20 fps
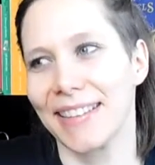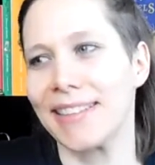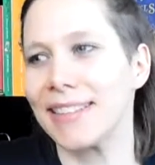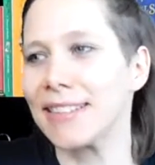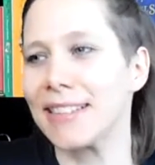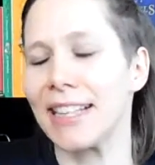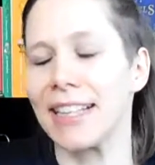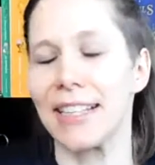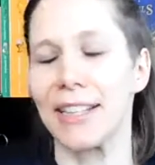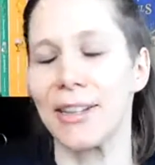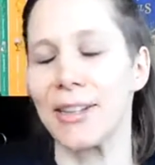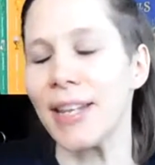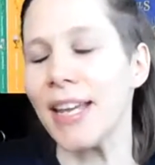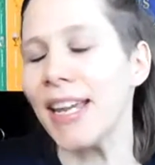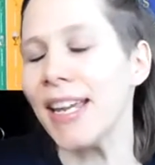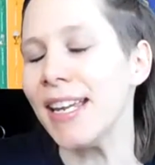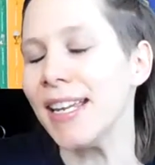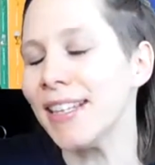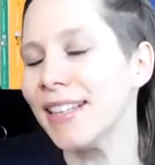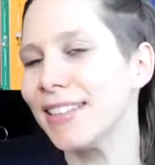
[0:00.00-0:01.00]
This is like a
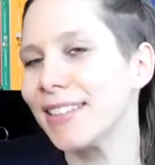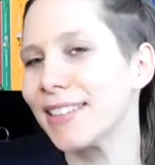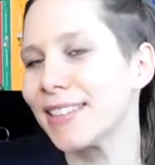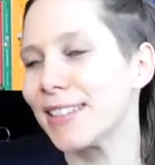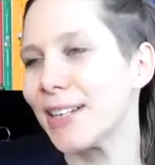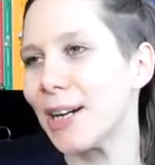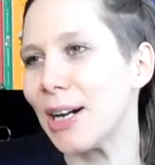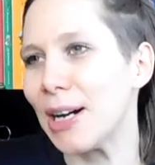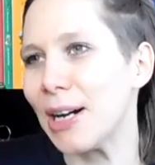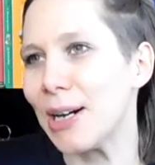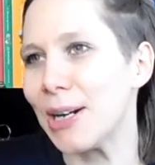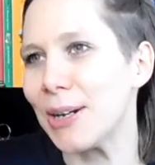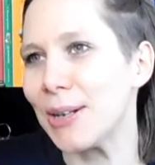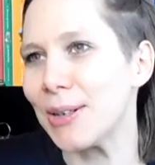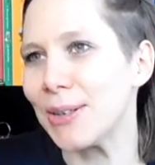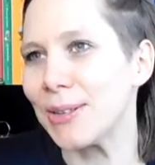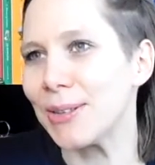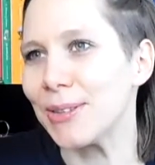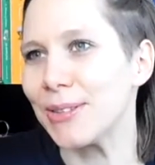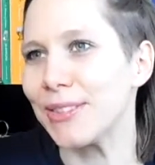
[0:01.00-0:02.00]
thing,
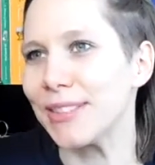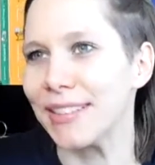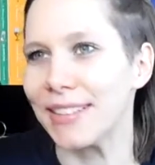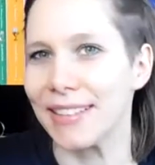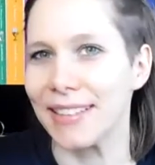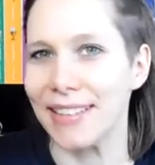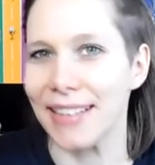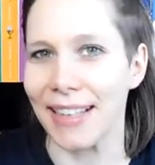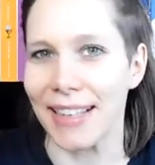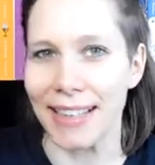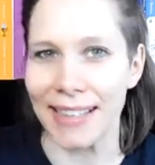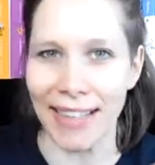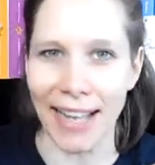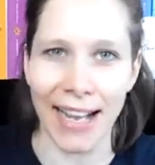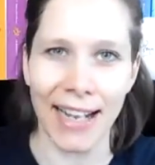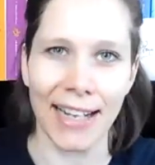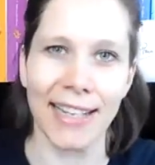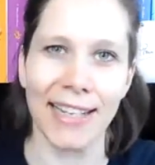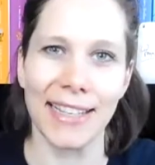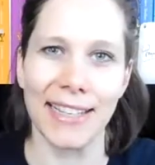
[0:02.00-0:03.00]
so, and
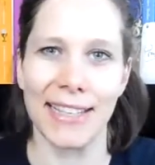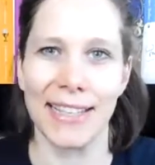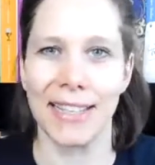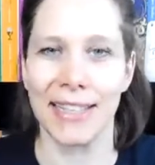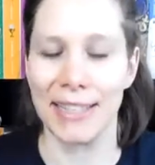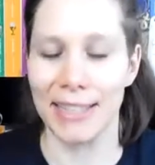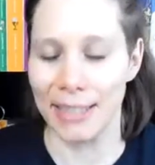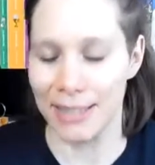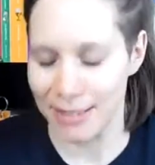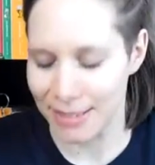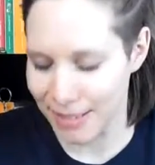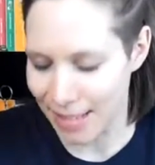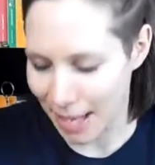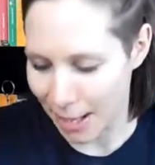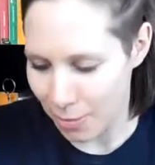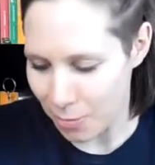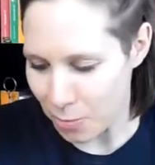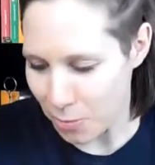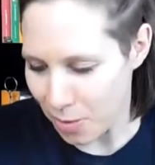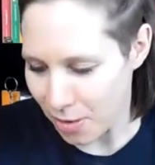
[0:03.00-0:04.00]
Hagita is
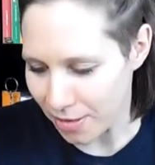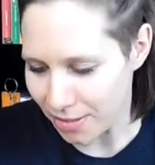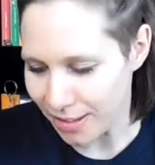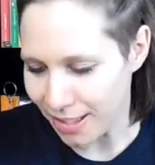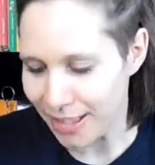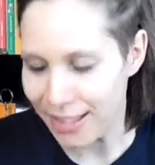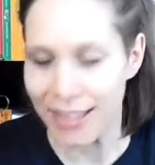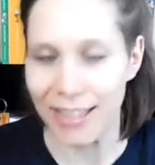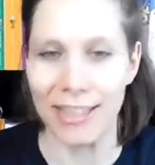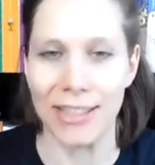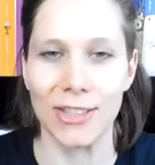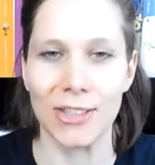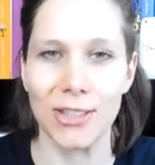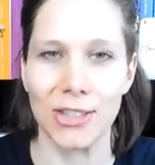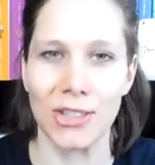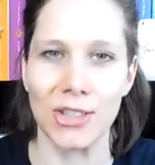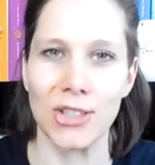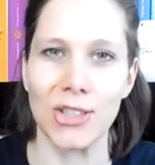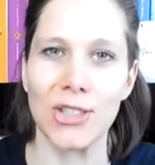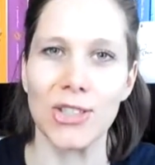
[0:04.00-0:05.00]
that one, and he's
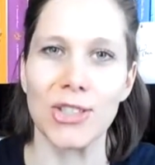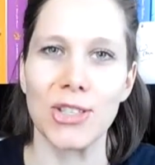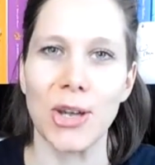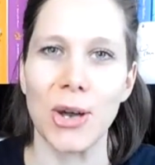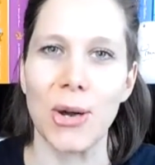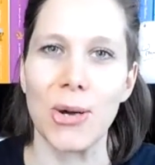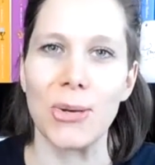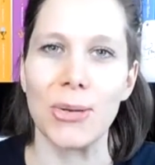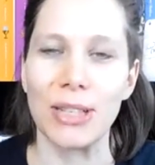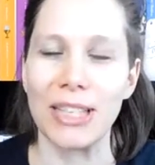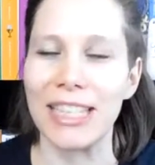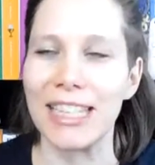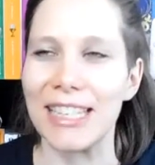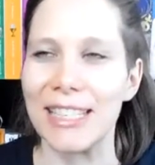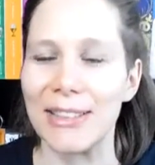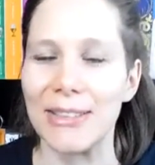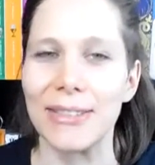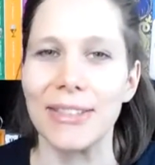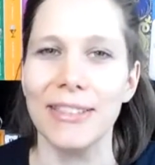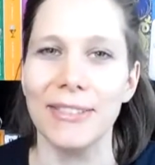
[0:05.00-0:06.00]
just so
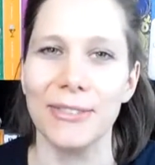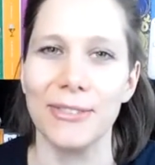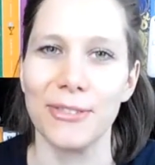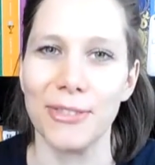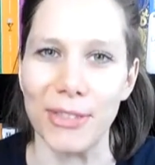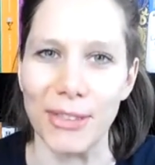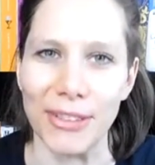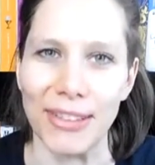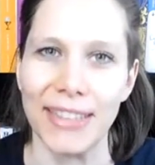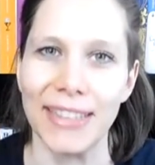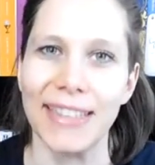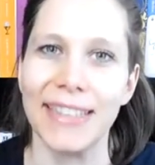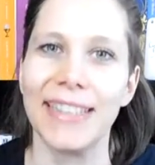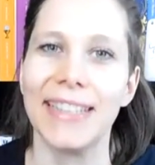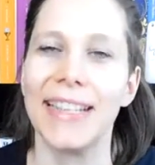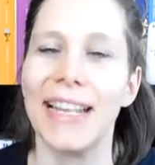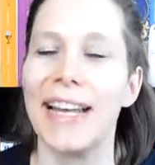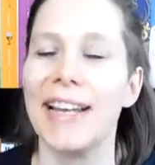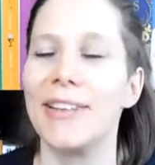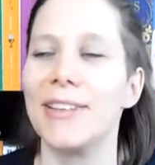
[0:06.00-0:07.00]
cute and funny and
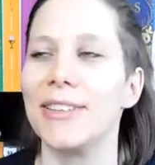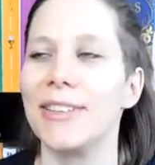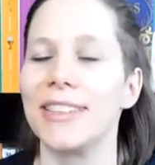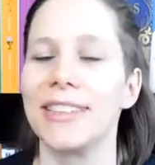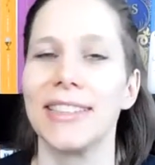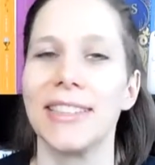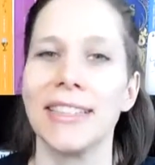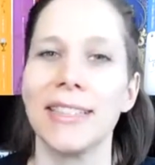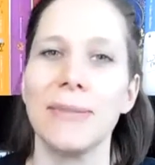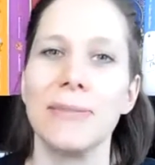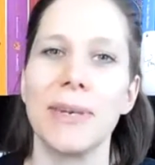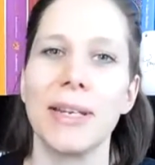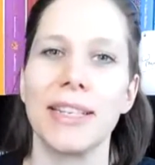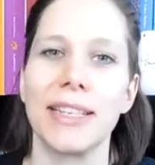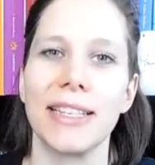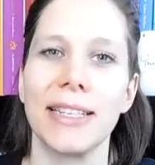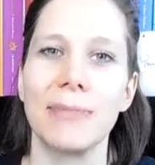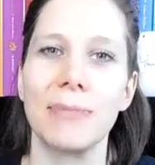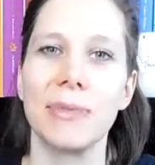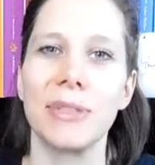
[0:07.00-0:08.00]
hilarious, and he
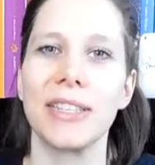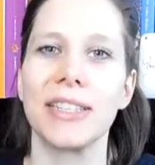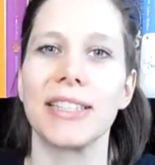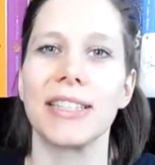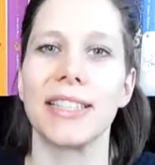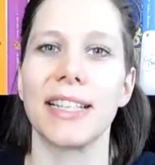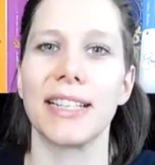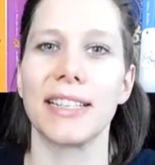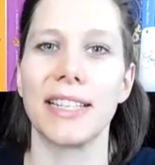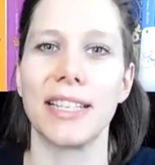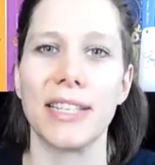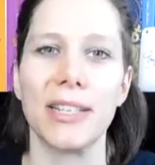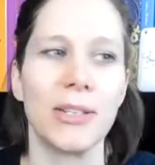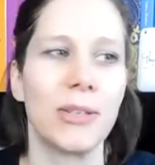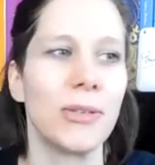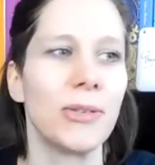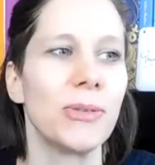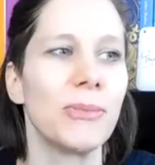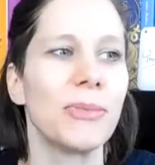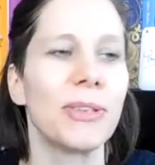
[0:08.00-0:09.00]
make he brings like the
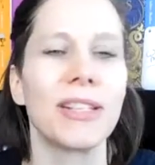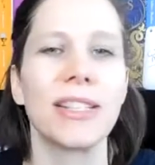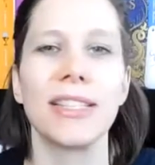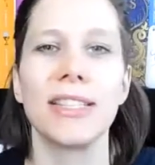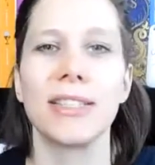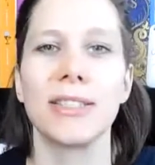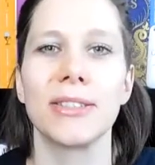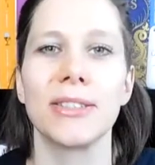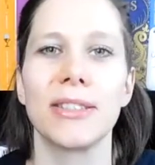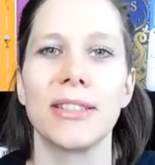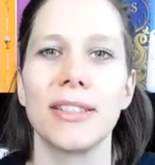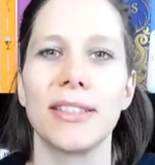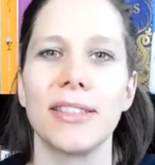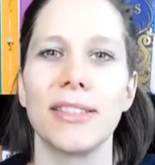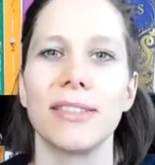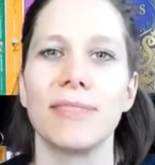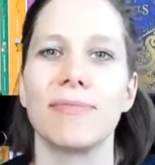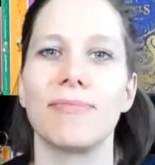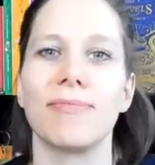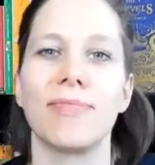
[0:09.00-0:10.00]
humor into the
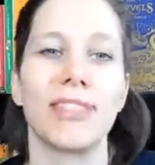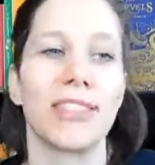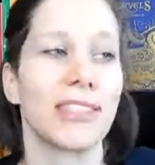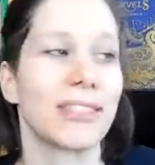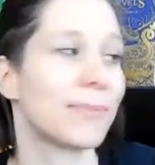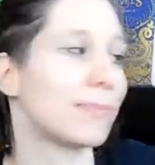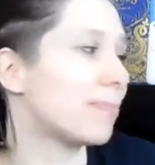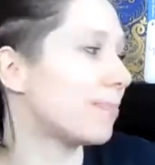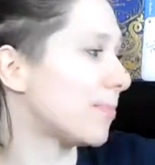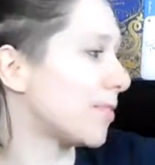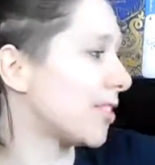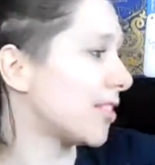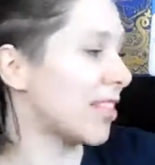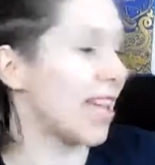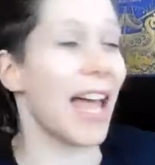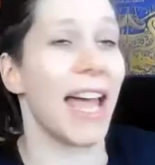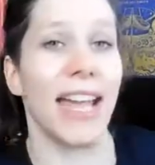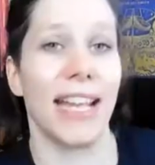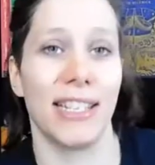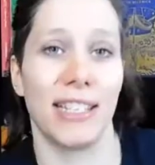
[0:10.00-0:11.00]
this
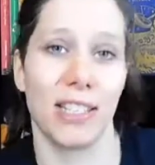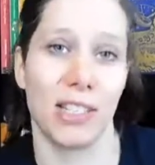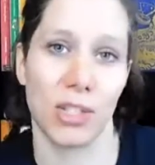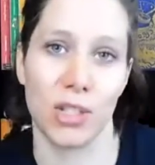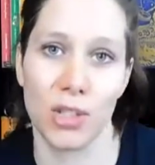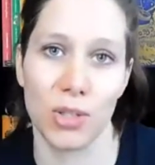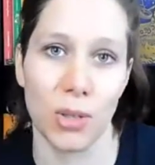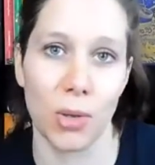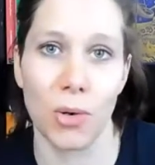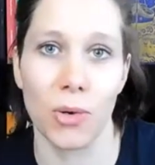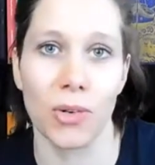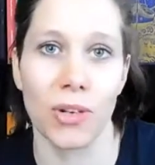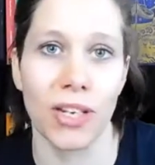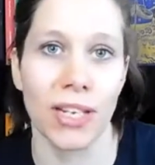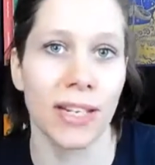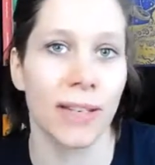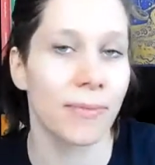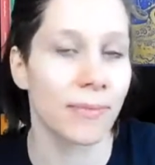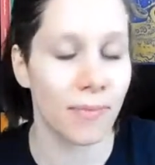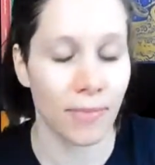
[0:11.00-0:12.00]
sad
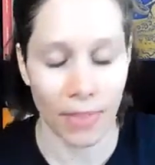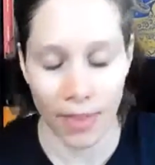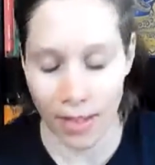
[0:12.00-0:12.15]
story.